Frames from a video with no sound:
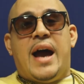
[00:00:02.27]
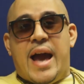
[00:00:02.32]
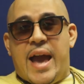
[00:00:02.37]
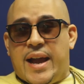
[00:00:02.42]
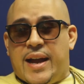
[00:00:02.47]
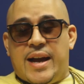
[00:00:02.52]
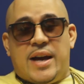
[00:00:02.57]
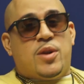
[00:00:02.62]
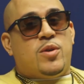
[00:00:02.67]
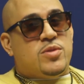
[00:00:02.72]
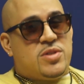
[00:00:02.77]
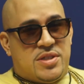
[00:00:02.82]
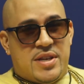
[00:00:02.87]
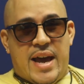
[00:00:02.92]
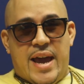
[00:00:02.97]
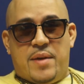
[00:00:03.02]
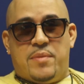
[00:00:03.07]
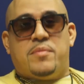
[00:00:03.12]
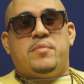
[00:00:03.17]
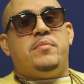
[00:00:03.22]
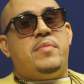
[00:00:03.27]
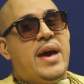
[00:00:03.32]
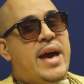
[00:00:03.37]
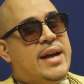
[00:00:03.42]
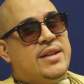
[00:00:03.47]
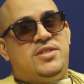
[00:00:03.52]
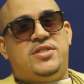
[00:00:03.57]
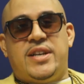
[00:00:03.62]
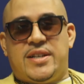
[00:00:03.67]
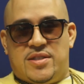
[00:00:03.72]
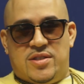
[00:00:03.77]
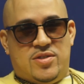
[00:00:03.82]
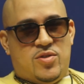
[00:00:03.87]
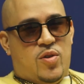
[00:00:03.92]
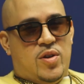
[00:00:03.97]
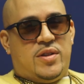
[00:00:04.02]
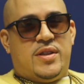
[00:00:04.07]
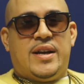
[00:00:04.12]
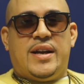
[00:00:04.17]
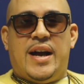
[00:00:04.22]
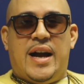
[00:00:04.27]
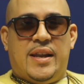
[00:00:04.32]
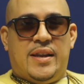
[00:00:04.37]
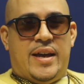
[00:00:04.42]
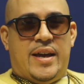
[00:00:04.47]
I ain't got no type. Bad chicks is the only thing I